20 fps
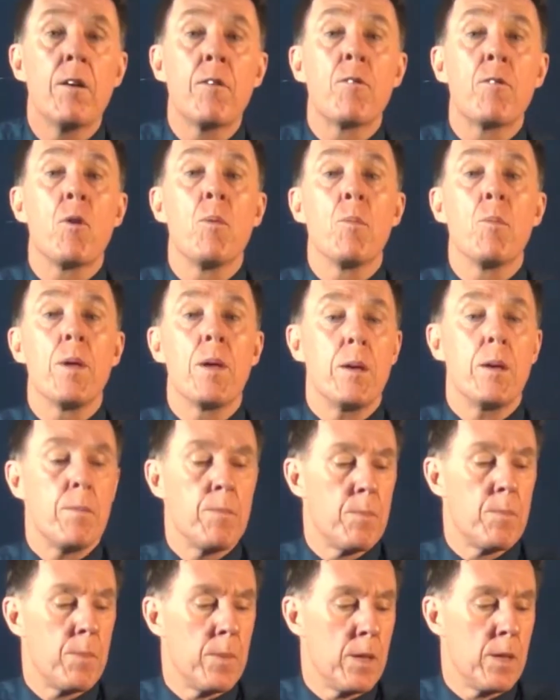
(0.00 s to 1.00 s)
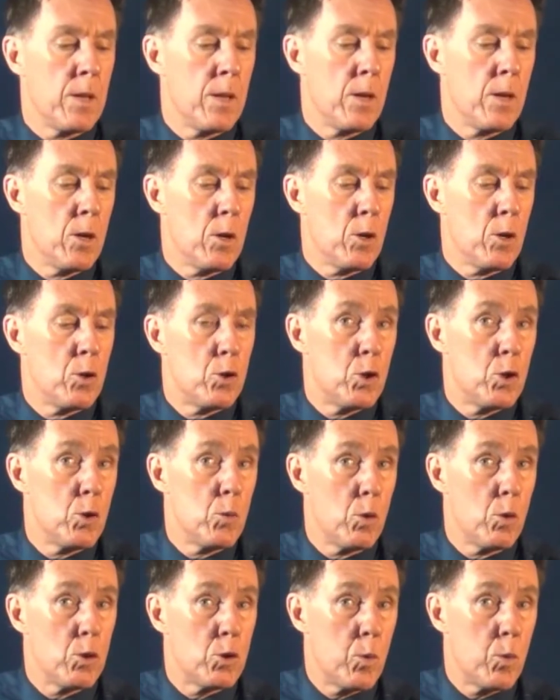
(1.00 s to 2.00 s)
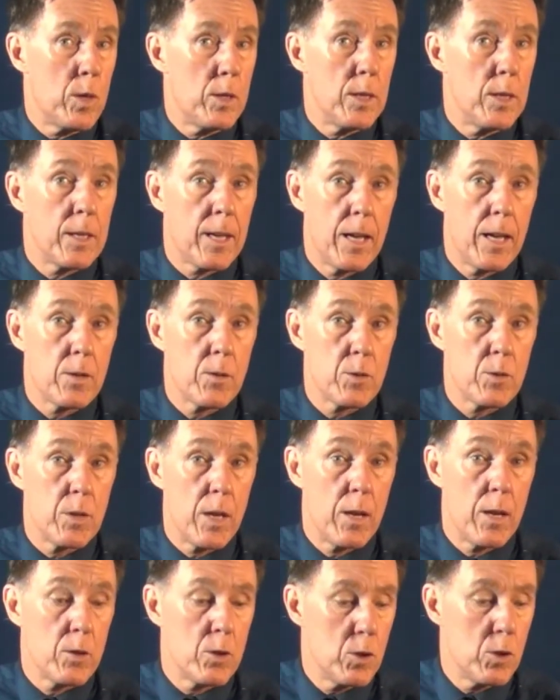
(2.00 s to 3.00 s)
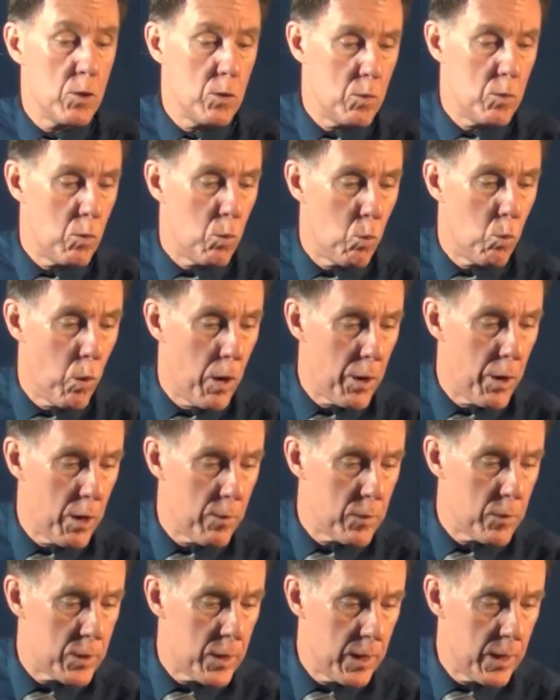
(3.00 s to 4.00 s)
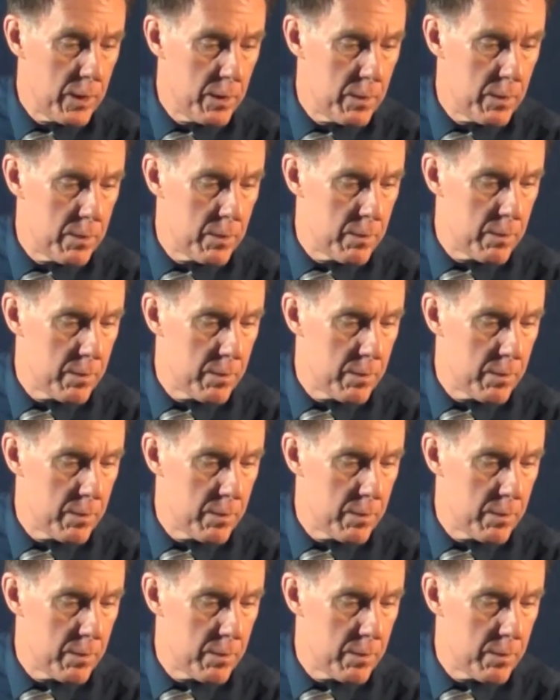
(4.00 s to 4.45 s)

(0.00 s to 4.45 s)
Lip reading: From there, 2 on 20 cancels down to 1 over 10.